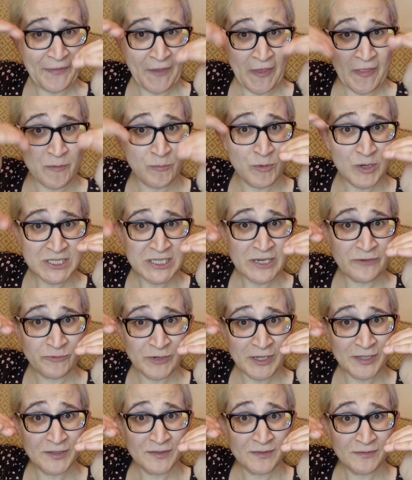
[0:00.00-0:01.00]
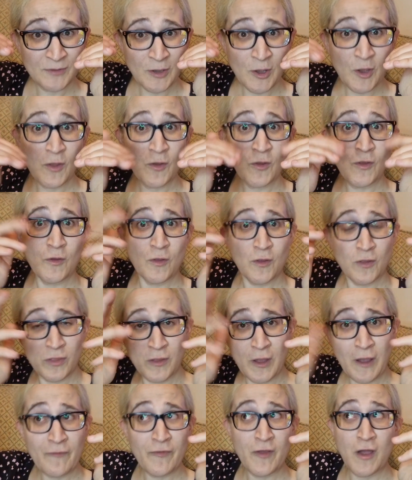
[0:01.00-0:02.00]
the other books I've read,
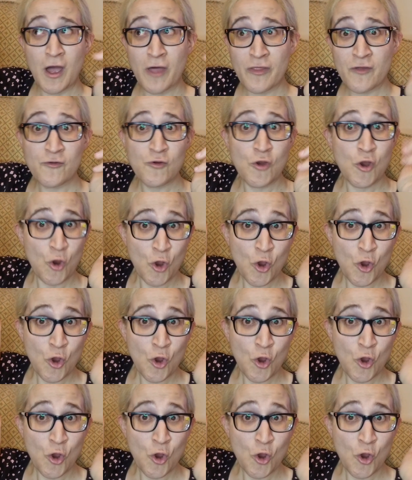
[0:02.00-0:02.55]
or the other